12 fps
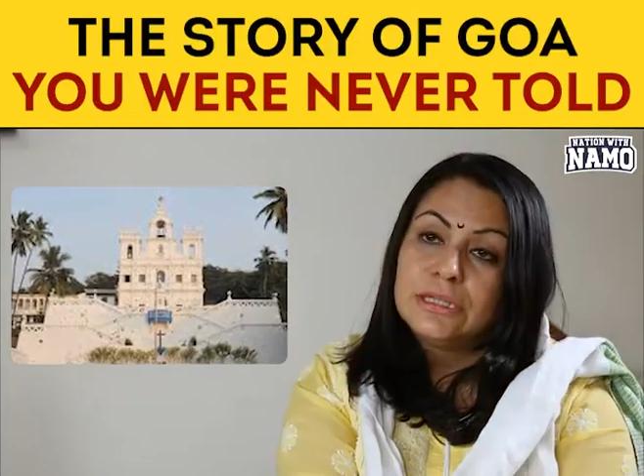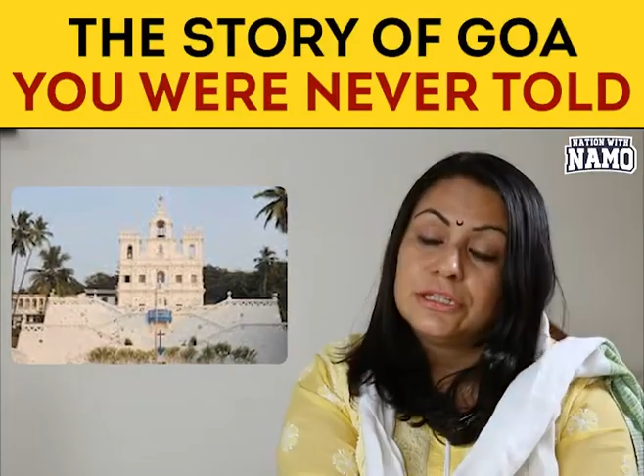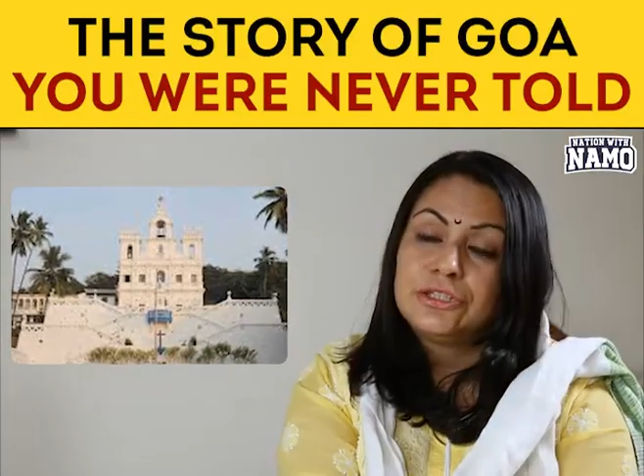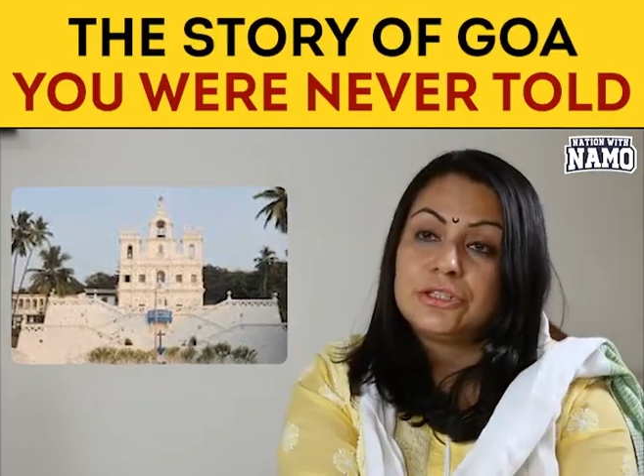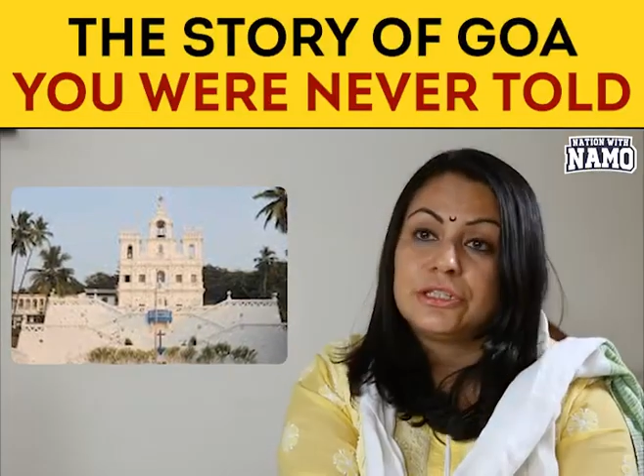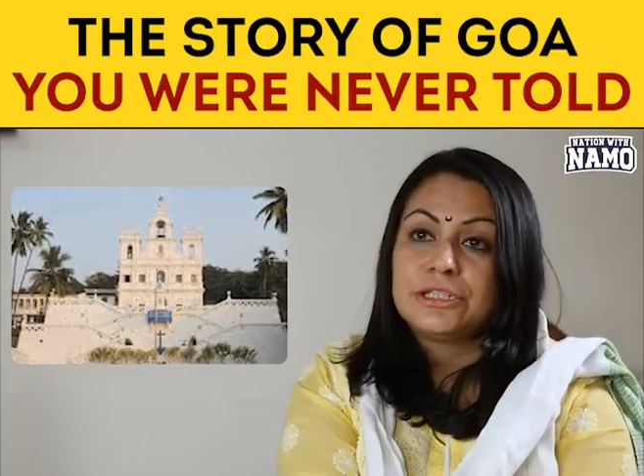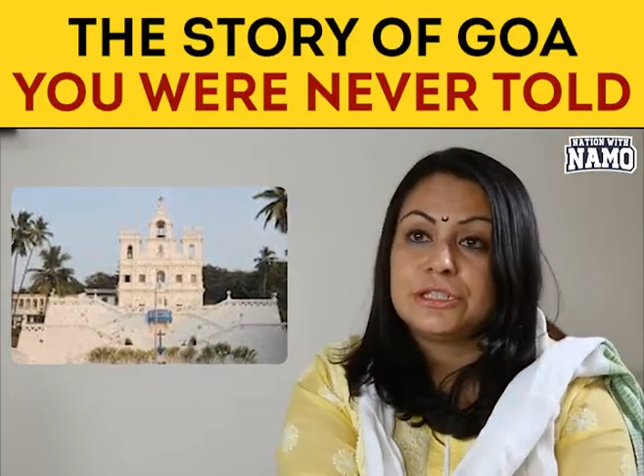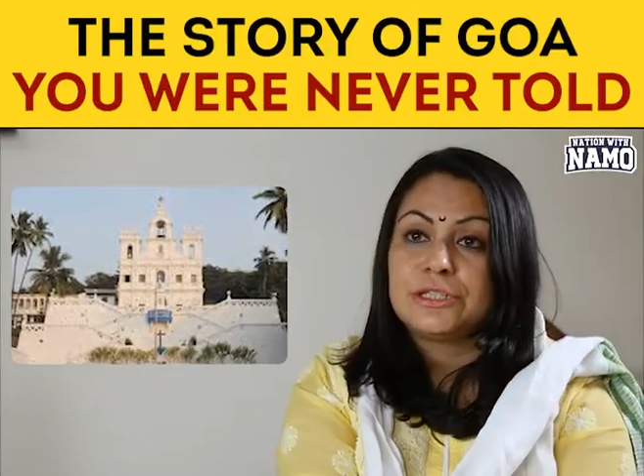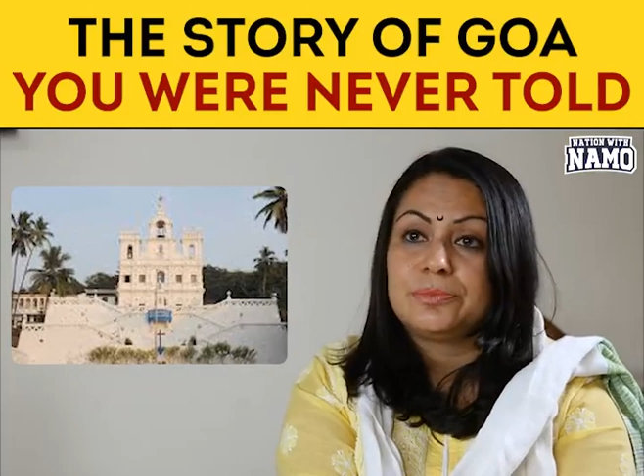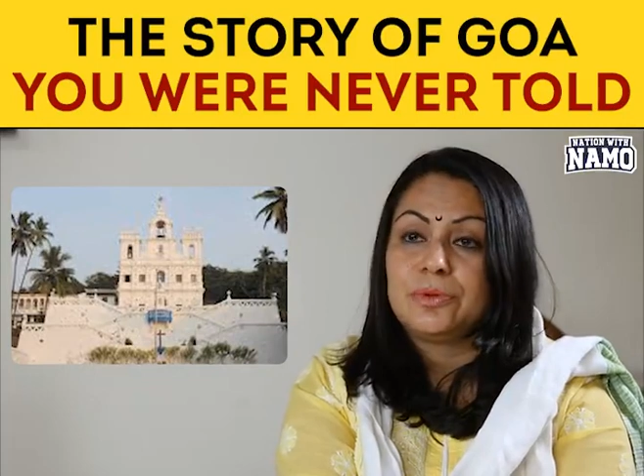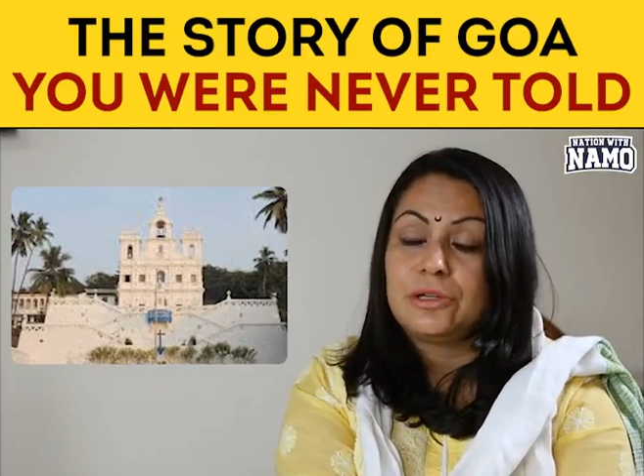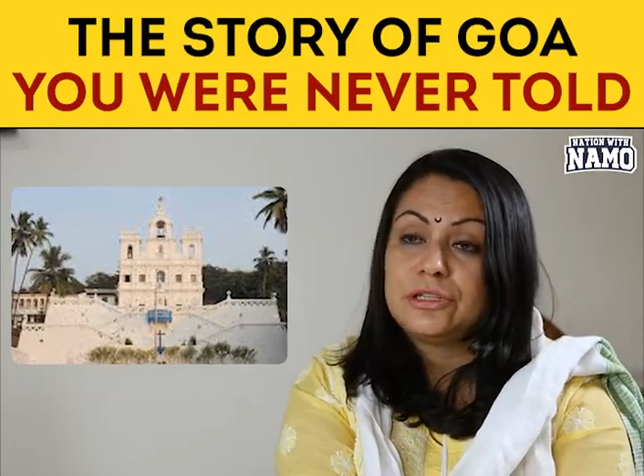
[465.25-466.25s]
the church
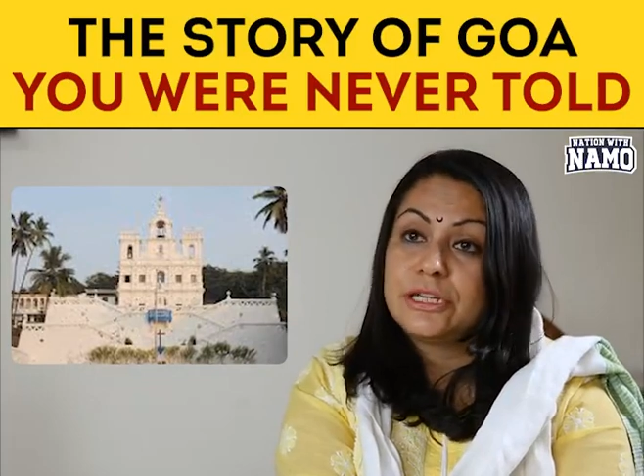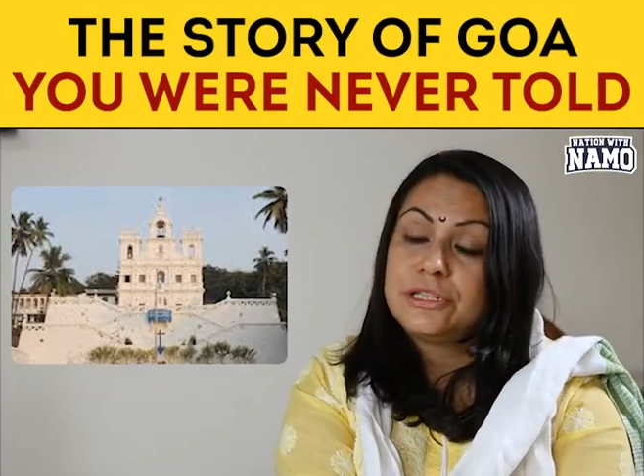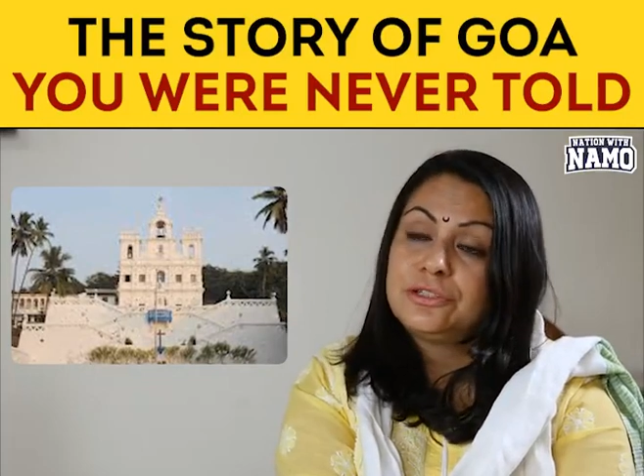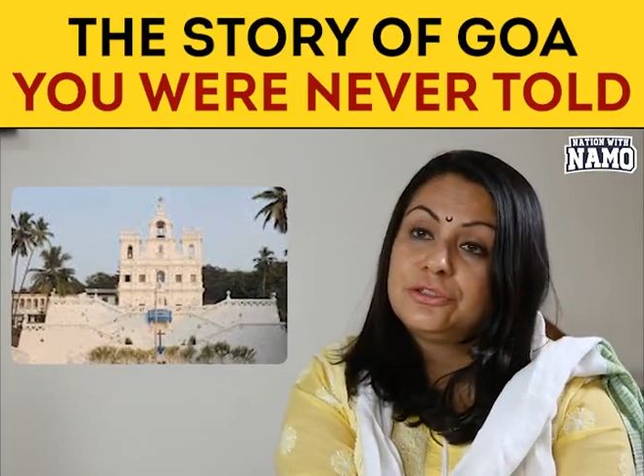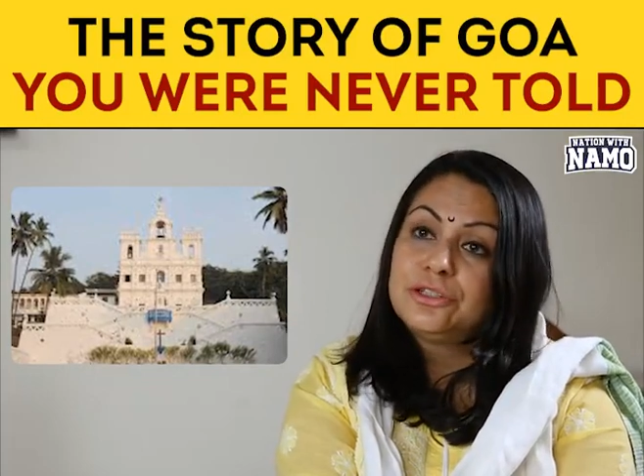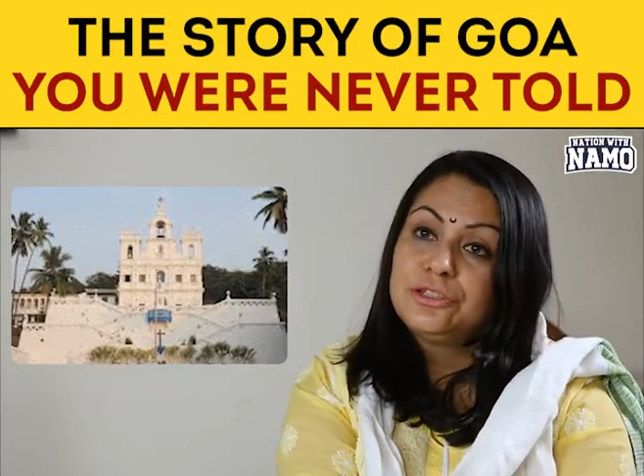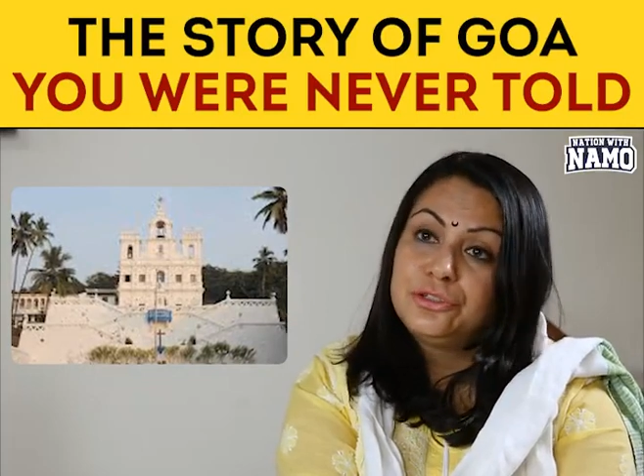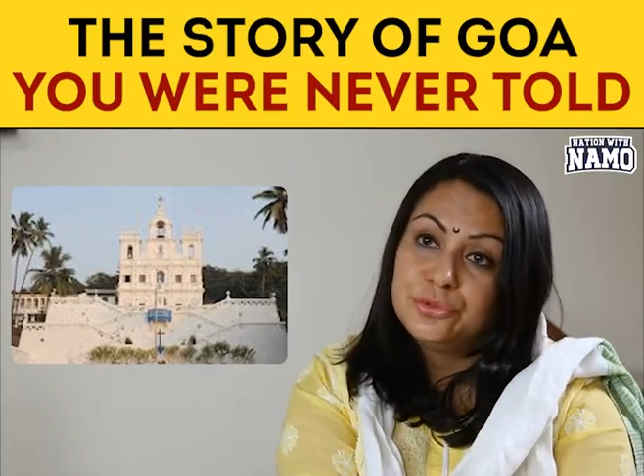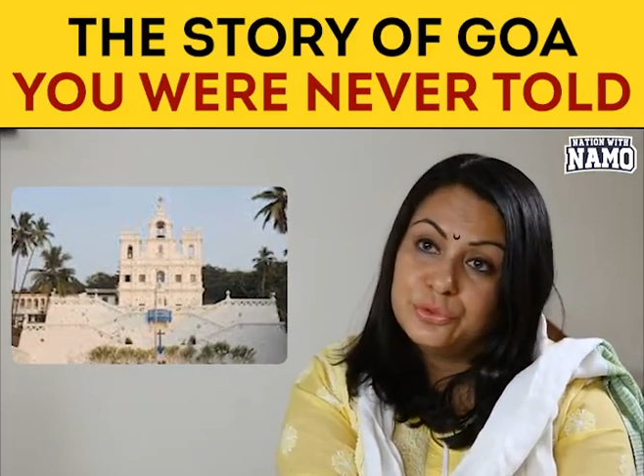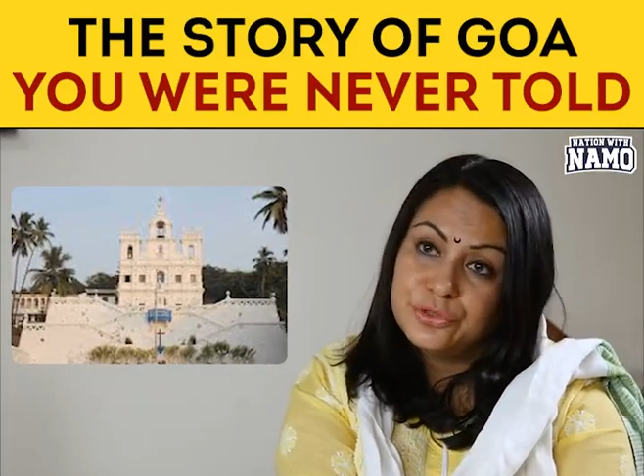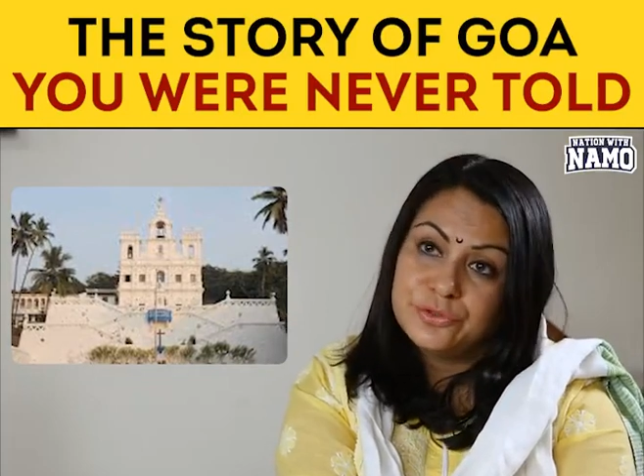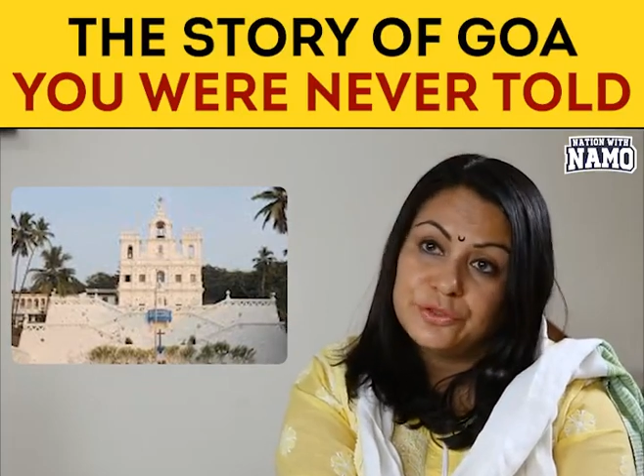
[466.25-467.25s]
has apologized to the
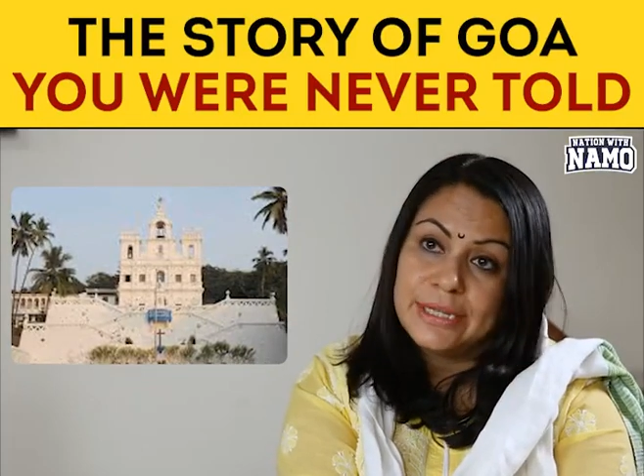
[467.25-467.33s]
Jews